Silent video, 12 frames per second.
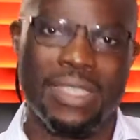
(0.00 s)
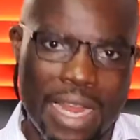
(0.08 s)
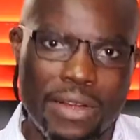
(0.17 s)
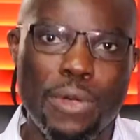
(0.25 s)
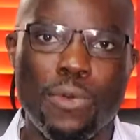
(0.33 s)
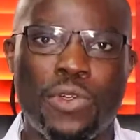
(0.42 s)

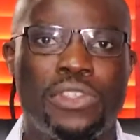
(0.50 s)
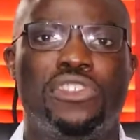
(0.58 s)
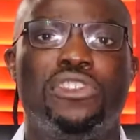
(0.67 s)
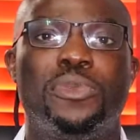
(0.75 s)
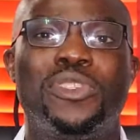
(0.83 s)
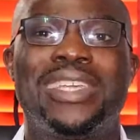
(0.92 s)
Naira will
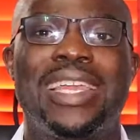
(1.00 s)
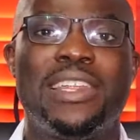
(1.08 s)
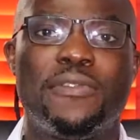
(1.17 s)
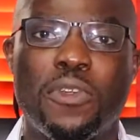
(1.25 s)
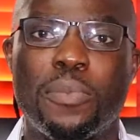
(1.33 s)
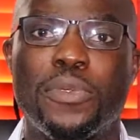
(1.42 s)
continue to be
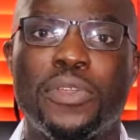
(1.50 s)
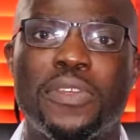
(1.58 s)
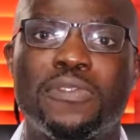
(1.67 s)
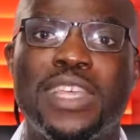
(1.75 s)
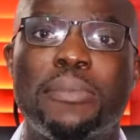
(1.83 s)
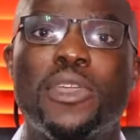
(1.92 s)
challenged for a period
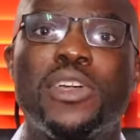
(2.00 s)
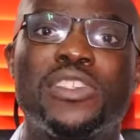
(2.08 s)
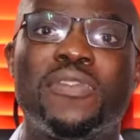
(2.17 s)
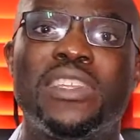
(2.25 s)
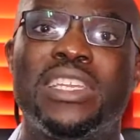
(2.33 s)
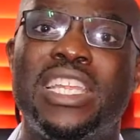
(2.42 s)
of time
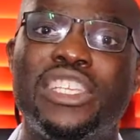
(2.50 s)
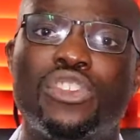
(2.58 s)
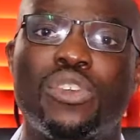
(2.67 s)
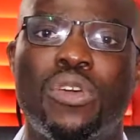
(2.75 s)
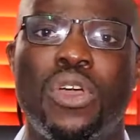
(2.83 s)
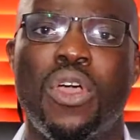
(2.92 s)
because of the
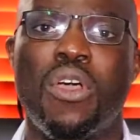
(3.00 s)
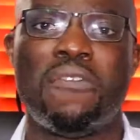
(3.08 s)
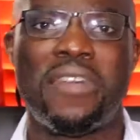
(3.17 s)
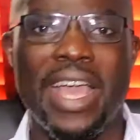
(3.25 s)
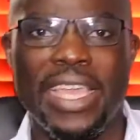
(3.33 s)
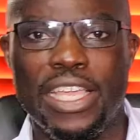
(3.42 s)
nature
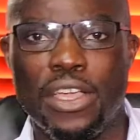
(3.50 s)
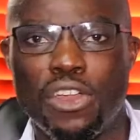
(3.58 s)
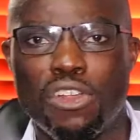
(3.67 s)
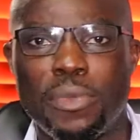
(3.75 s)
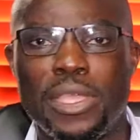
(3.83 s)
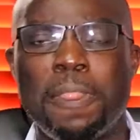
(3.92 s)
of our
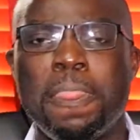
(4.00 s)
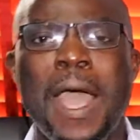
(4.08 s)
economy.